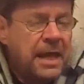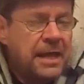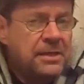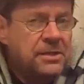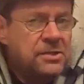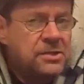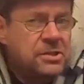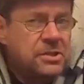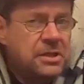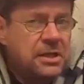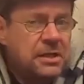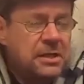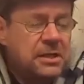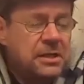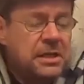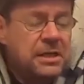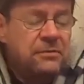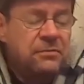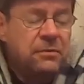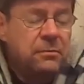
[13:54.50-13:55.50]
and
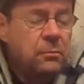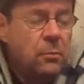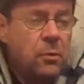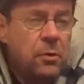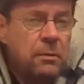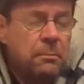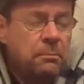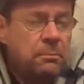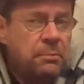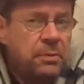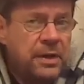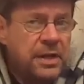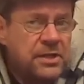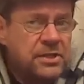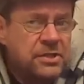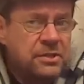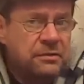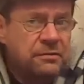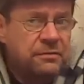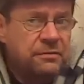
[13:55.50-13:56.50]
even more
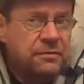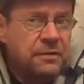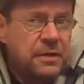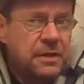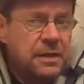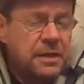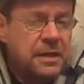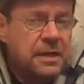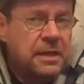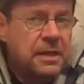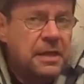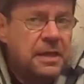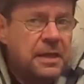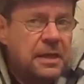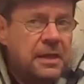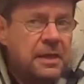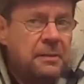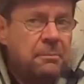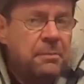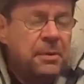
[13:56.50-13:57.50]
impressive,
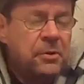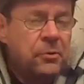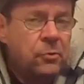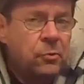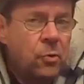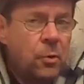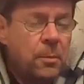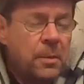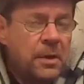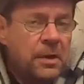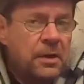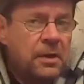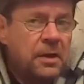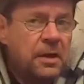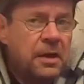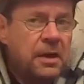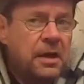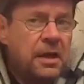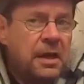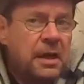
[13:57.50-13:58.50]
Benromach
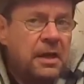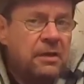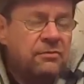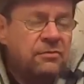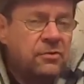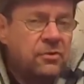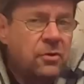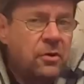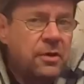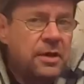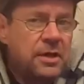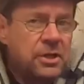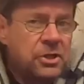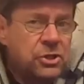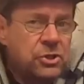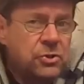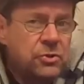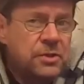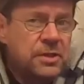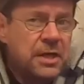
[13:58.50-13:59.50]
have not
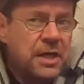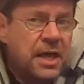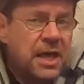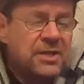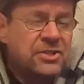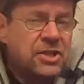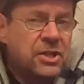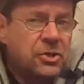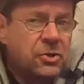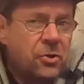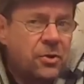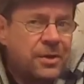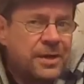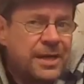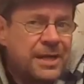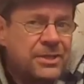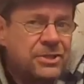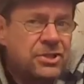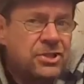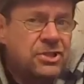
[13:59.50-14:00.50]
issued it as a
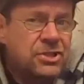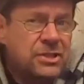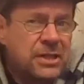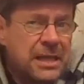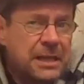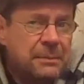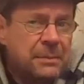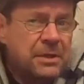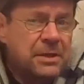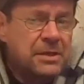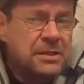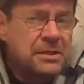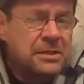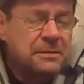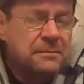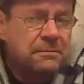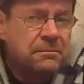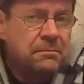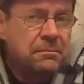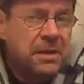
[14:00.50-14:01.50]
non-age statement,
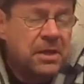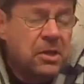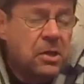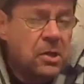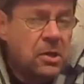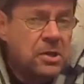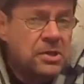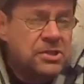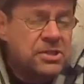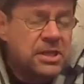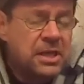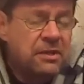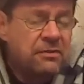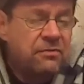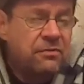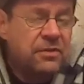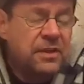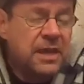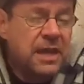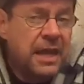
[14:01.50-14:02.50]
because
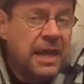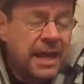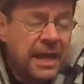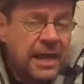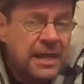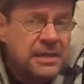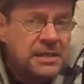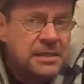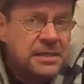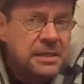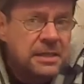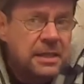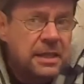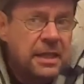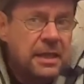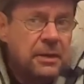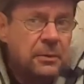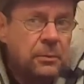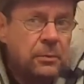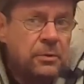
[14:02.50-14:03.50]
if they had,
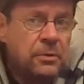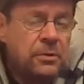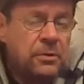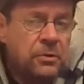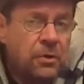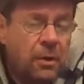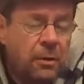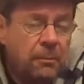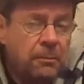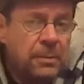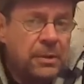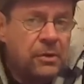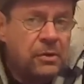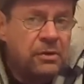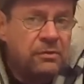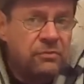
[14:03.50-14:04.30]
I would not be